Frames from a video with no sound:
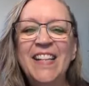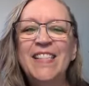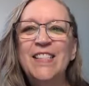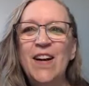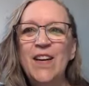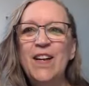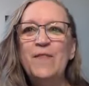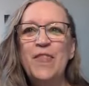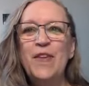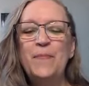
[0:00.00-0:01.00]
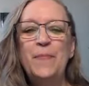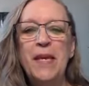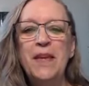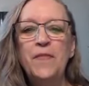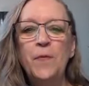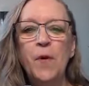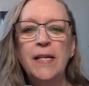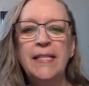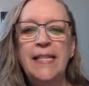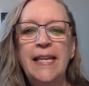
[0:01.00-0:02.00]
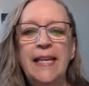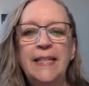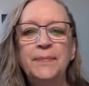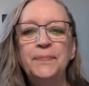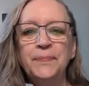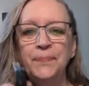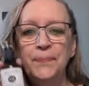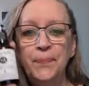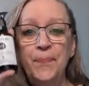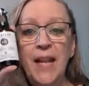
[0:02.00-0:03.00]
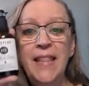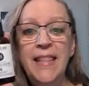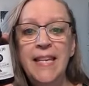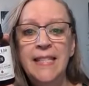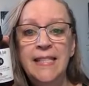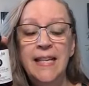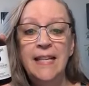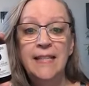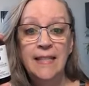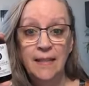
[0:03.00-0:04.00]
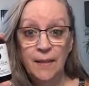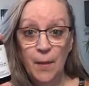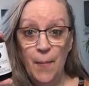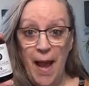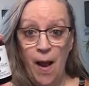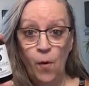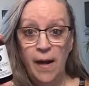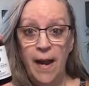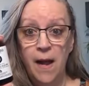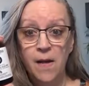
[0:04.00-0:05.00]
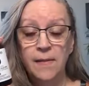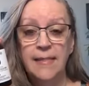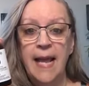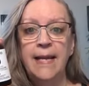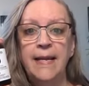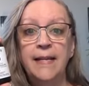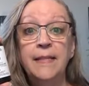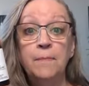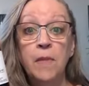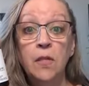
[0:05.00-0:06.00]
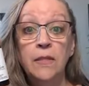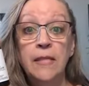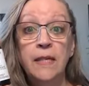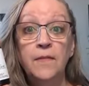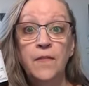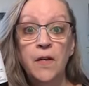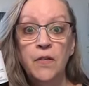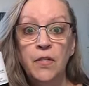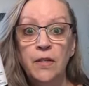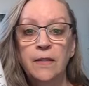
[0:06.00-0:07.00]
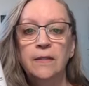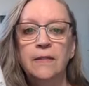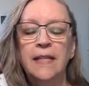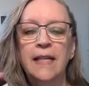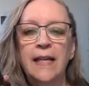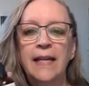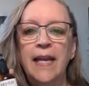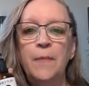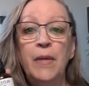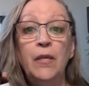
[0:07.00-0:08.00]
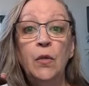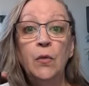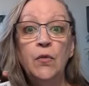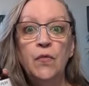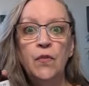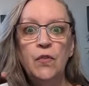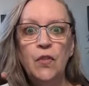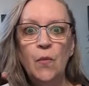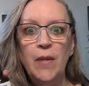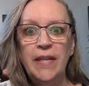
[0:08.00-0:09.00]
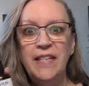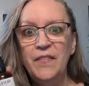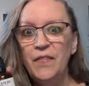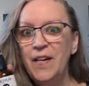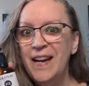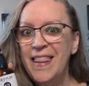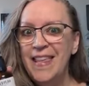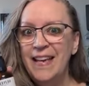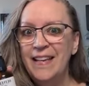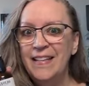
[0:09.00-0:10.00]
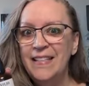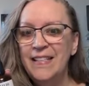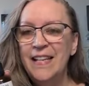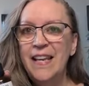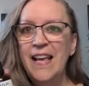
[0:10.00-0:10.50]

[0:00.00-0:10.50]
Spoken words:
Starting with the B14, this is a little powerhouse and it is multifunctional, can be used for so many different things.